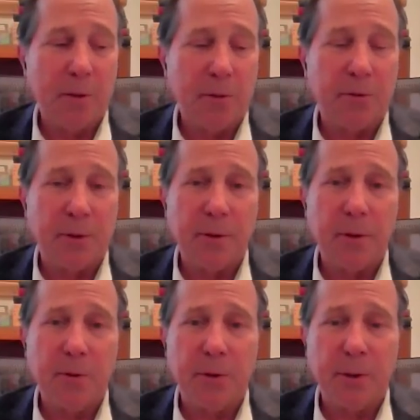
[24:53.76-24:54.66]
and
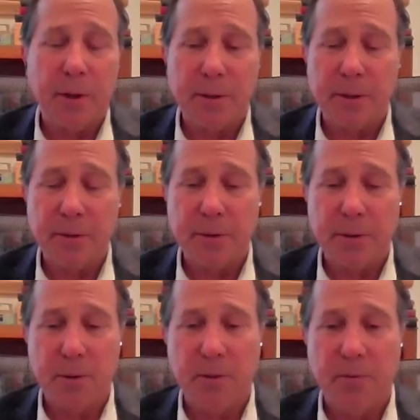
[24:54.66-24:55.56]
the other thing, Andy, is,
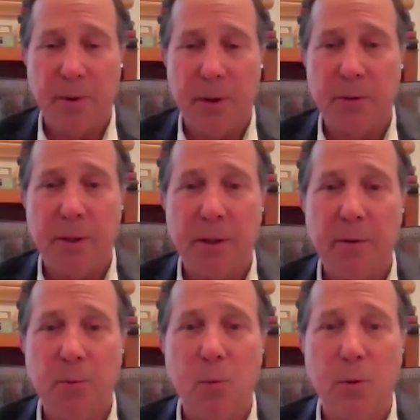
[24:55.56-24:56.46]
he vowed to end the